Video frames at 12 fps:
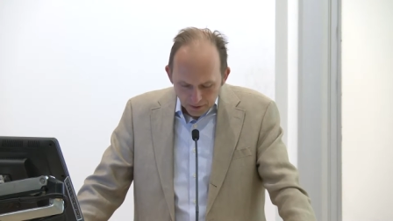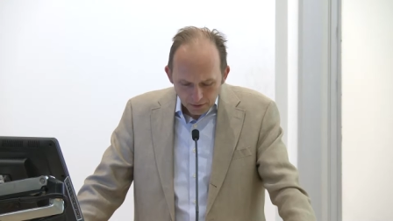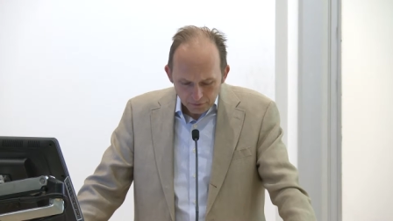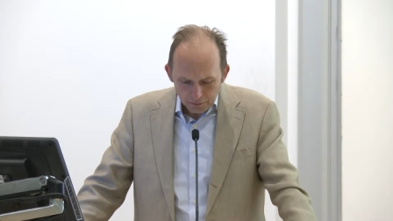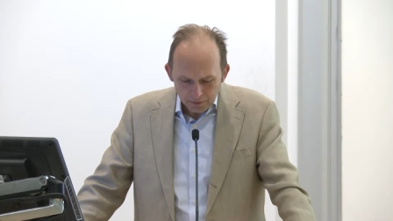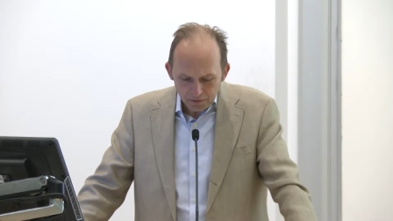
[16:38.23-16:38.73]

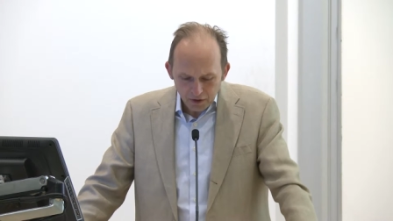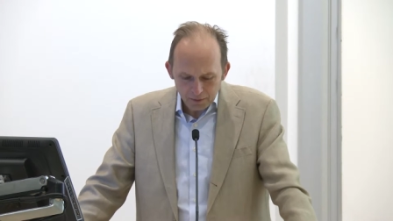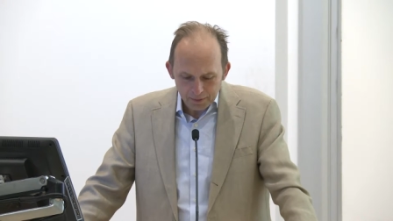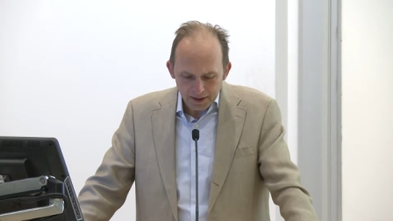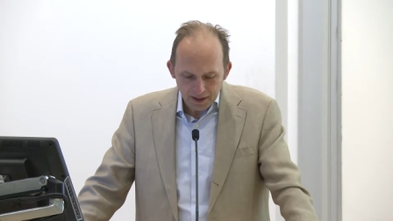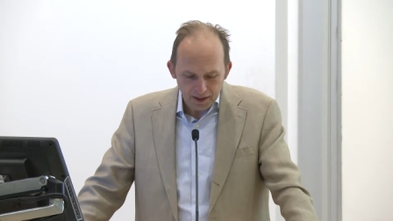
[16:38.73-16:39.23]
from the very
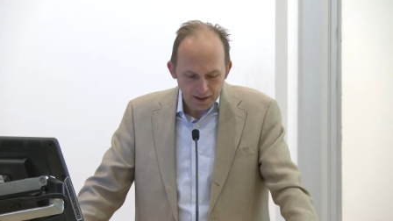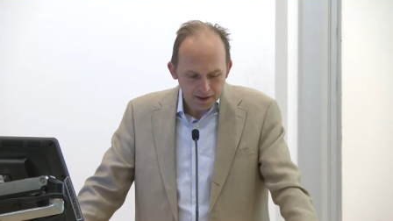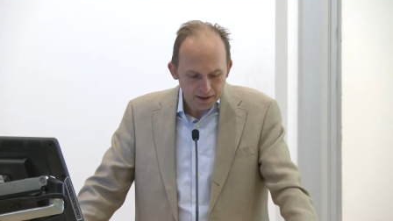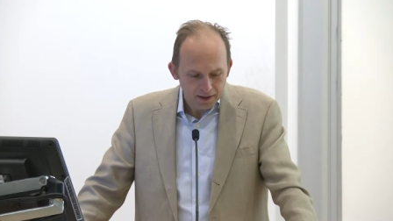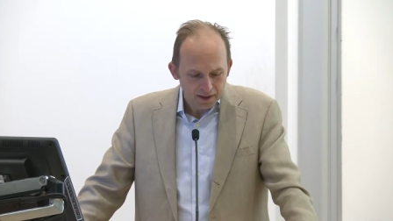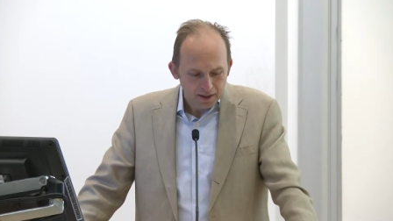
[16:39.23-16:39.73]

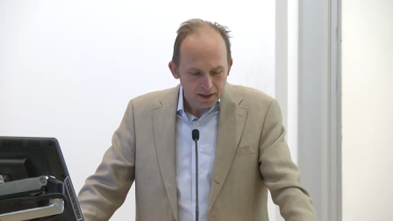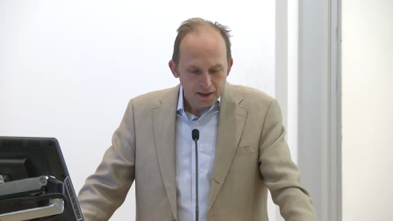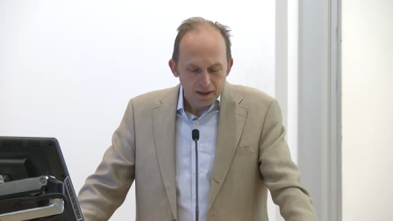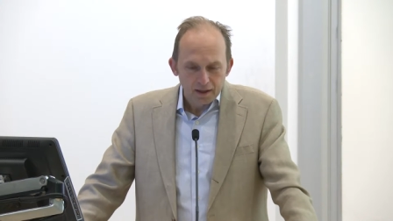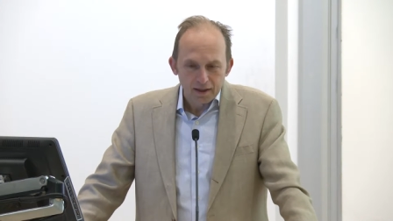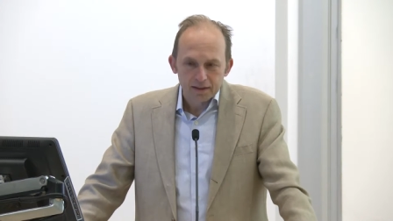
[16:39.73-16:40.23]
beginning,
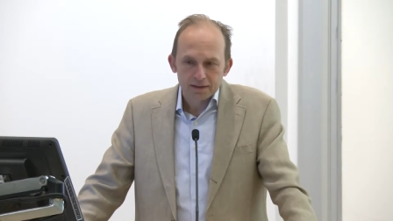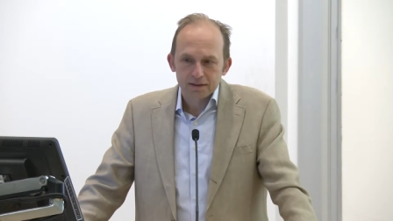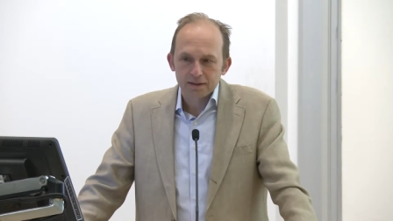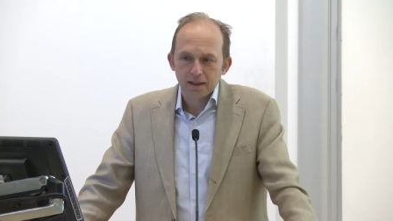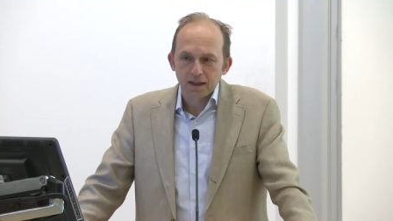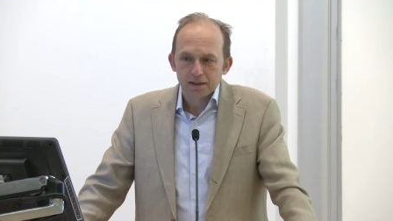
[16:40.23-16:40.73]

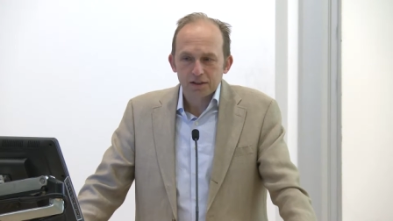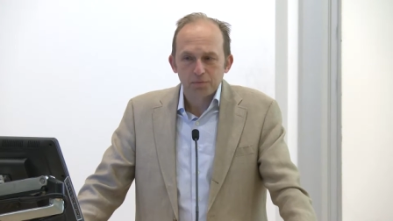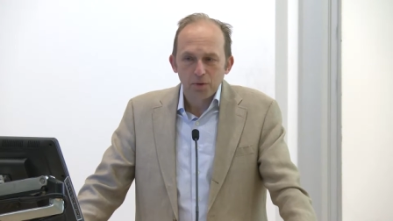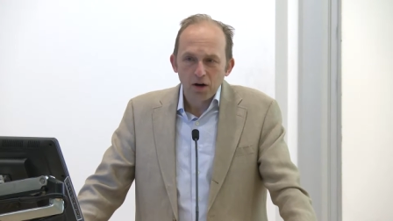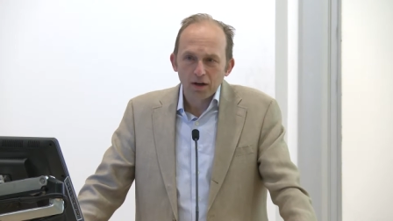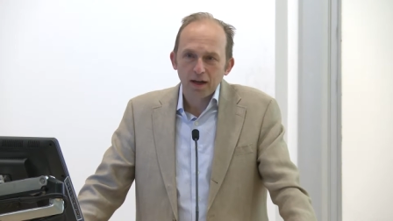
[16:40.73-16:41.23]
this uh,
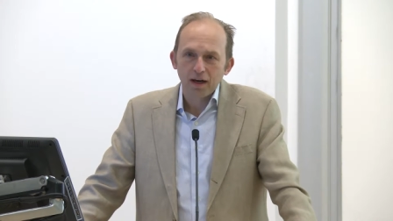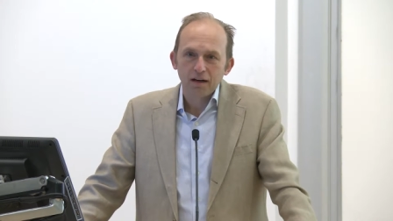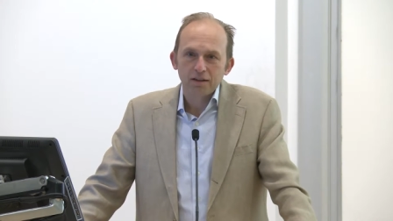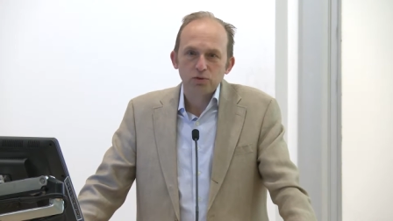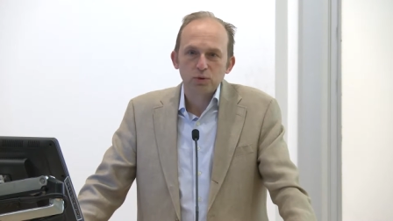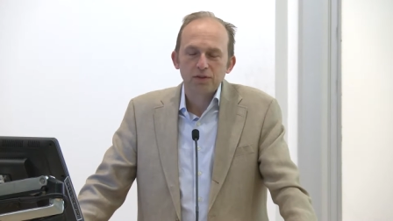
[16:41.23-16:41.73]
small
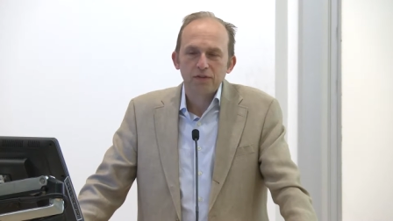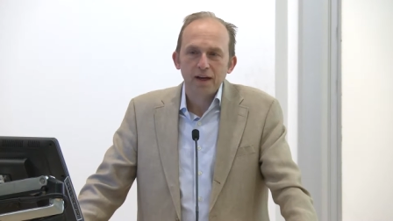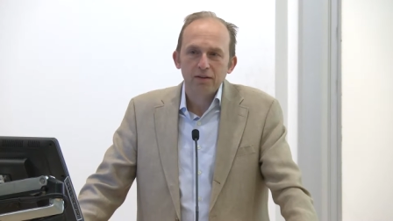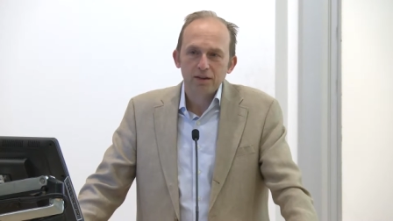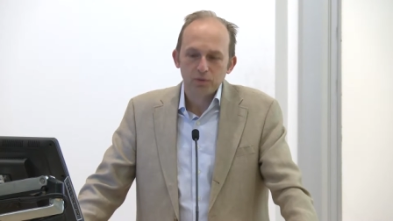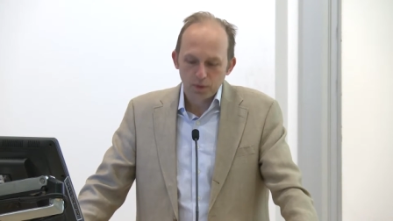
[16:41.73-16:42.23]
college was
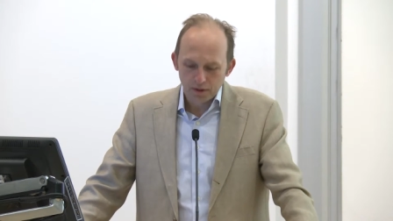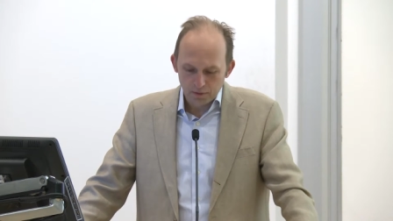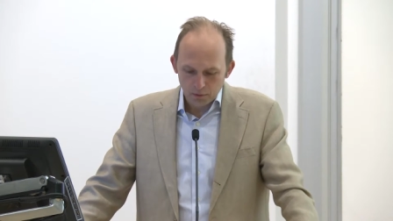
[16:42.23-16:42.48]
founded with,